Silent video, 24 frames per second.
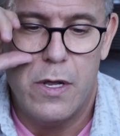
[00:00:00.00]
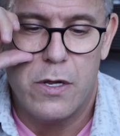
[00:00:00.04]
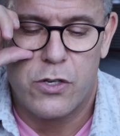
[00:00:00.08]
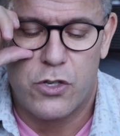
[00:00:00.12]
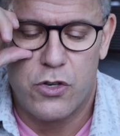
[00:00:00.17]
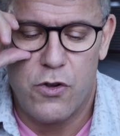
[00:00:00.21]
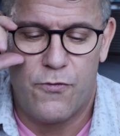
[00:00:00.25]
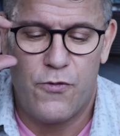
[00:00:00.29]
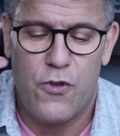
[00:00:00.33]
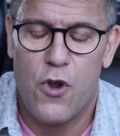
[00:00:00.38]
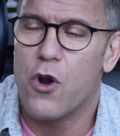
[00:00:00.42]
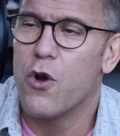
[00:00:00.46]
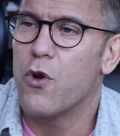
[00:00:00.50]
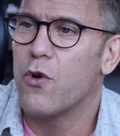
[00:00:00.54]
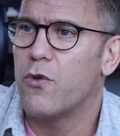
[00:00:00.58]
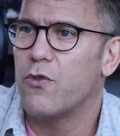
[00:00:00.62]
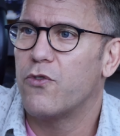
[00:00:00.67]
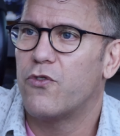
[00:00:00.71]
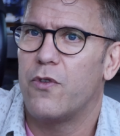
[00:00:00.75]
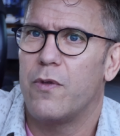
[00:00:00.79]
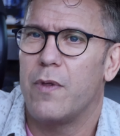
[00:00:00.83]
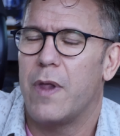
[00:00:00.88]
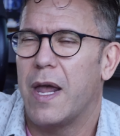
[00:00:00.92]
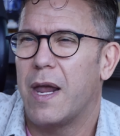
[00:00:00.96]
So if you're
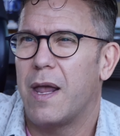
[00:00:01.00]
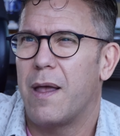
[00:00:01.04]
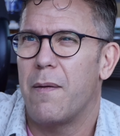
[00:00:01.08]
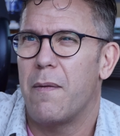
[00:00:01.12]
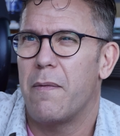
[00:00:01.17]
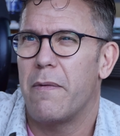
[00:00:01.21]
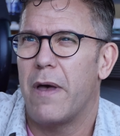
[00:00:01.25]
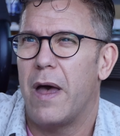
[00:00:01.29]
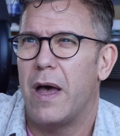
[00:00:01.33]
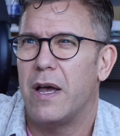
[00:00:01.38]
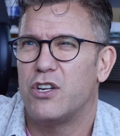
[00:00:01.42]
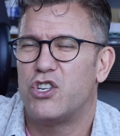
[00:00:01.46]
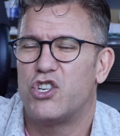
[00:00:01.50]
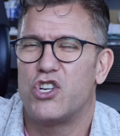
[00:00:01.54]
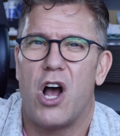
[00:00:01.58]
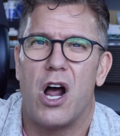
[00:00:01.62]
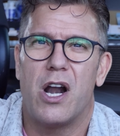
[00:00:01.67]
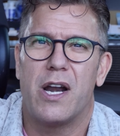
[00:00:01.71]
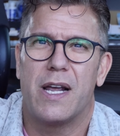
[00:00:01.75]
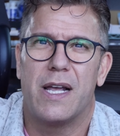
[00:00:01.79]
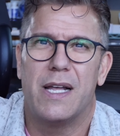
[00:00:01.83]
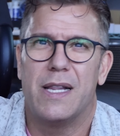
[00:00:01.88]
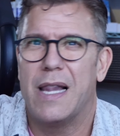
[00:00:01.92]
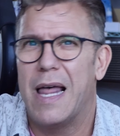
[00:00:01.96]
like uh,
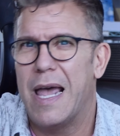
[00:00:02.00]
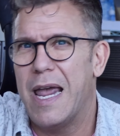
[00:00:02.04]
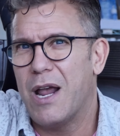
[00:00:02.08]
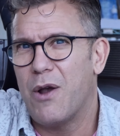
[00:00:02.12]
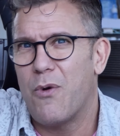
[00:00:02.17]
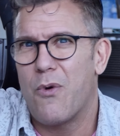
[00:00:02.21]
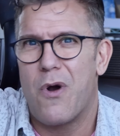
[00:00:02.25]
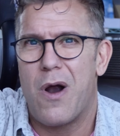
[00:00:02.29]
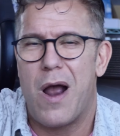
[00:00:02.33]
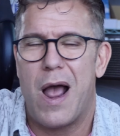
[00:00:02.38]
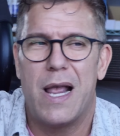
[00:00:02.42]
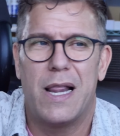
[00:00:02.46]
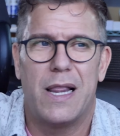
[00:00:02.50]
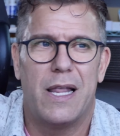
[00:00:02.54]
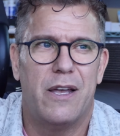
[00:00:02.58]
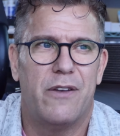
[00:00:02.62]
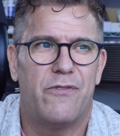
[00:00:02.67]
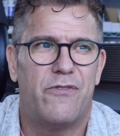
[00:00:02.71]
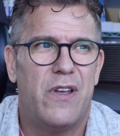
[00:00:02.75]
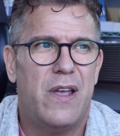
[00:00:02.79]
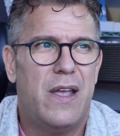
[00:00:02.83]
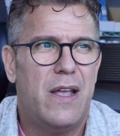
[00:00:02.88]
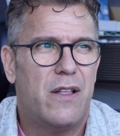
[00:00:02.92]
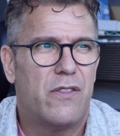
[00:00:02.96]
Shawnigan Lake where I
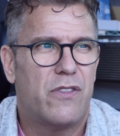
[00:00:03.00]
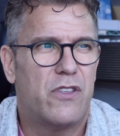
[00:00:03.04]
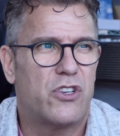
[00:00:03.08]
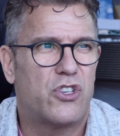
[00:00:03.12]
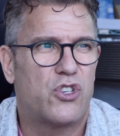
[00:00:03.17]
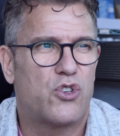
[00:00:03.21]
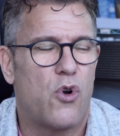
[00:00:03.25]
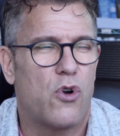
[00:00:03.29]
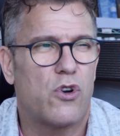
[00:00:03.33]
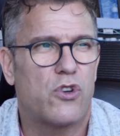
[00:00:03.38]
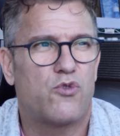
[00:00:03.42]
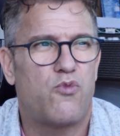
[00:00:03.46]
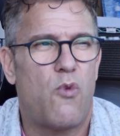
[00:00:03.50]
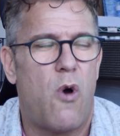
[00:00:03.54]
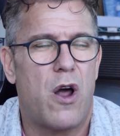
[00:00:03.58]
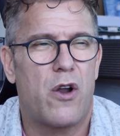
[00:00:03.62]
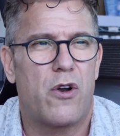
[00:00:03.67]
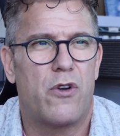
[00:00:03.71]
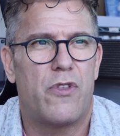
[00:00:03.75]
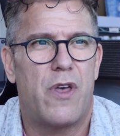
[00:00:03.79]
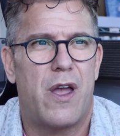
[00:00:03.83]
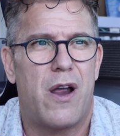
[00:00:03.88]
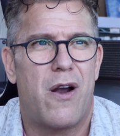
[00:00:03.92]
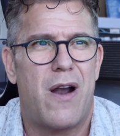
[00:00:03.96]
live, the source
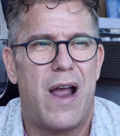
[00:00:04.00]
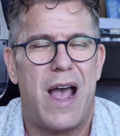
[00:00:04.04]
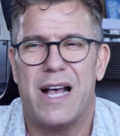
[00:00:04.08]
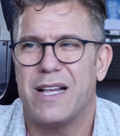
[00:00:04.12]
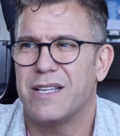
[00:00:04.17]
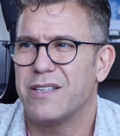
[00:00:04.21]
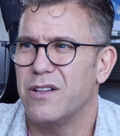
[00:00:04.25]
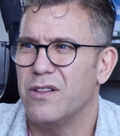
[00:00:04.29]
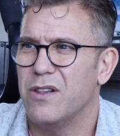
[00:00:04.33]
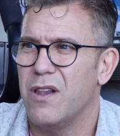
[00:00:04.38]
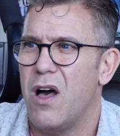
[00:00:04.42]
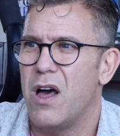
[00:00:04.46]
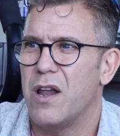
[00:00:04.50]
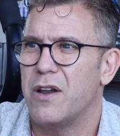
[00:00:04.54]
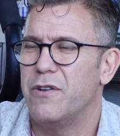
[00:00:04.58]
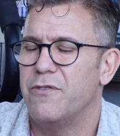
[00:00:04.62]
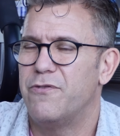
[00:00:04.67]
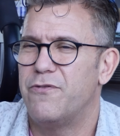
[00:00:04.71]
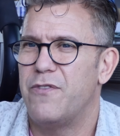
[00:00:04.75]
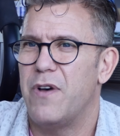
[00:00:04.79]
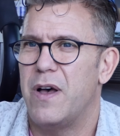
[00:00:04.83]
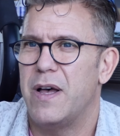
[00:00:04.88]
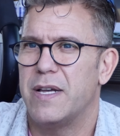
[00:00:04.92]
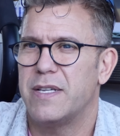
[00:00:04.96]
water there has a lot
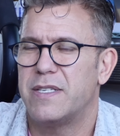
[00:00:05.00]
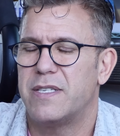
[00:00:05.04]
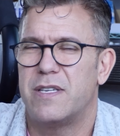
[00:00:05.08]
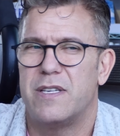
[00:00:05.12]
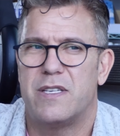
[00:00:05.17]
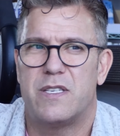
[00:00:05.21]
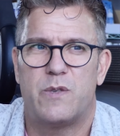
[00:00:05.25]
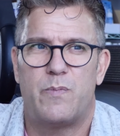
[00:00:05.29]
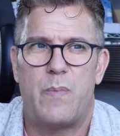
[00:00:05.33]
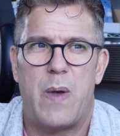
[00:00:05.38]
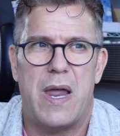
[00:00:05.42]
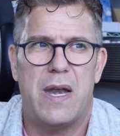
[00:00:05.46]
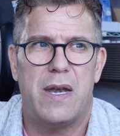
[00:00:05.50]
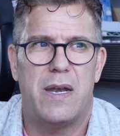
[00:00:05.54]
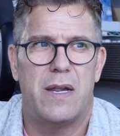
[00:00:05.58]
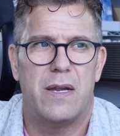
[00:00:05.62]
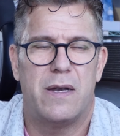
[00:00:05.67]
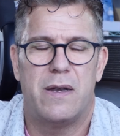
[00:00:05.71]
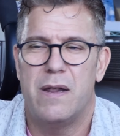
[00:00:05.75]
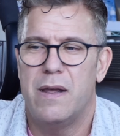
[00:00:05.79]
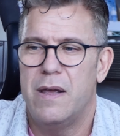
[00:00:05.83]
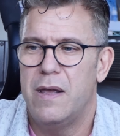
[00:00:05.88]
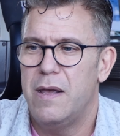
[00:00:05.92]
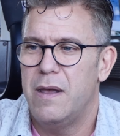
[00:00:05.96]
of uh,
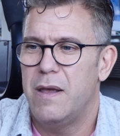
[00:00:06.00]
suspended